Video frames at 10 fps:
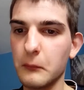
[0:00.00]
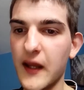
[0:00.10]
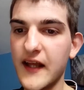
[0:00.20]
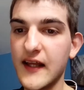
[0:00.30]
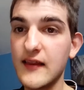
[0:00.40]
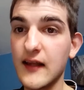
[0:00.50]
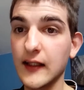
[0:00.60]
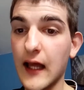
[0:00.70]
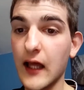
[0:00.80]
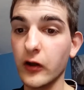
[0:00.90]
making the
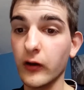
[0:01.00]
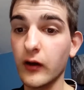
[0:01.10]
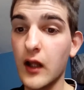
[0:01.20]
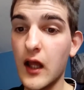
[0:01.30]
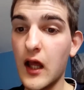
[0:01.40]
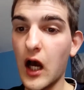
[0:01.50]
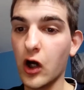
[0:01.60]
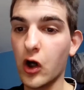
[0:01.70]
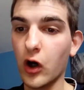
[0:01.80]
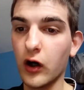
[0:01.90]
latter
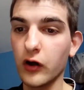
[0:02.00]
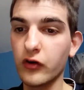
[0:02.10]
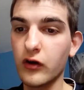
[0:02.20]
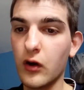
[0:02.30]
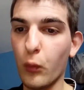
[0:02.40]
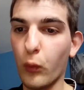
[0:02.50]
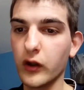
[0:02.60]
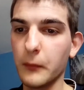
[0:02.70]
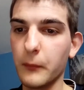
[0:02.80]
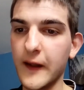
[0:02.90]
a
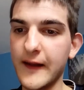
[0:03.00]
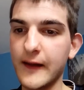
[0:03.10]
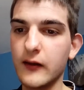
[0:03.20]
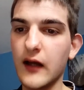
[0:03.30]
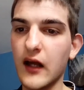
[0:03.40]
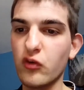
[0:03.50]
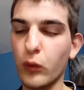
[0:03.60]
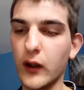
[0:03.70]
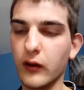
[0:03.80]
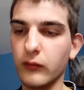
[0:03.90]
god-wannabe as
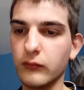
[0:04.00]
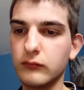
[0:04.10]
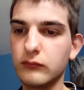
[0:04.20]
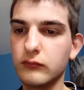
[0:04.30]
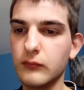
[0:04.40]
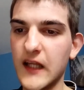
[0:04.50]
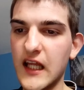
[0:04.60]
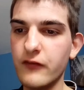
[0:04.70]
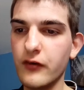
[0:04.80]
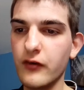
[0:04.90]
well,
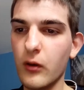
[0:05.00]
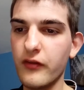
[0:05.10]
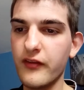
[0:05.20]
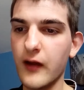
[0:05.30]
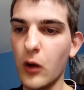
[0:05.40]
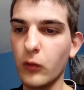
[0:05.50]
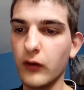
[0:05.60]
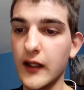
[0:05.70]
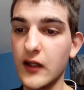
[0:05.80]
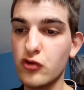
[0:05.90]
even though the
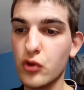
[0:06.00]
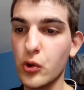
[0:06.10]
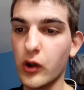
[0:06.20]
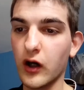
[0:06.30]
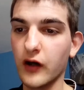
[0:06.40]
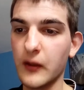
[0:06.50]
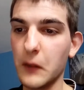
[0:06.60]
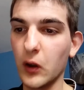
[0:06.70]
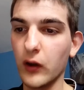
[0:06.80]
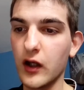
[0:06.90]
only true god in
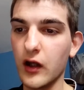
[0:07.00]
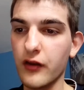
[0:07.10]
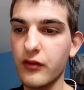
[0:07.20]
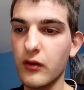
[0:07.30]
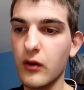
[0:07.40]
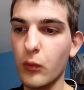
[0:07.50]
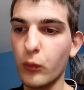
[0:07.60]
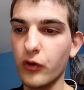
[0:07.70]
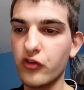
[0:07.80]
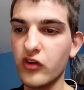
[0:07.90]
Middle-earth
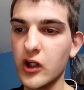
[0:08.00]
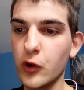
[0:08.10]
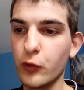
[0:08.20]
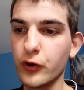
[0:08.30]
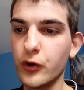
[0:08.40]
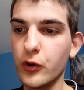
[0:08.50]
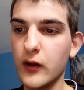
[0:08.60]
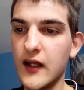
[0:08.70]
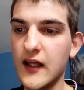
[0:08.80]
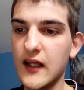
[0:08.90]
was Eru
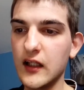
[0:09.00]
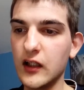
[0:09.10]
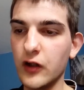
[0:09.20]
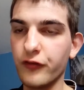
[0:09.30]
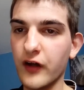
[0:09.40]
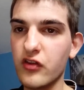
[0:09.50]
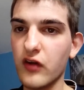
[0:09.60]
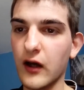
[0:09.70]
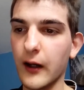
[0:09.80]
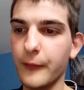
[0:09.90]

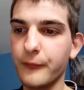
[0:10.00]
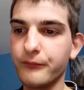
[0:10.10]
Luvatta,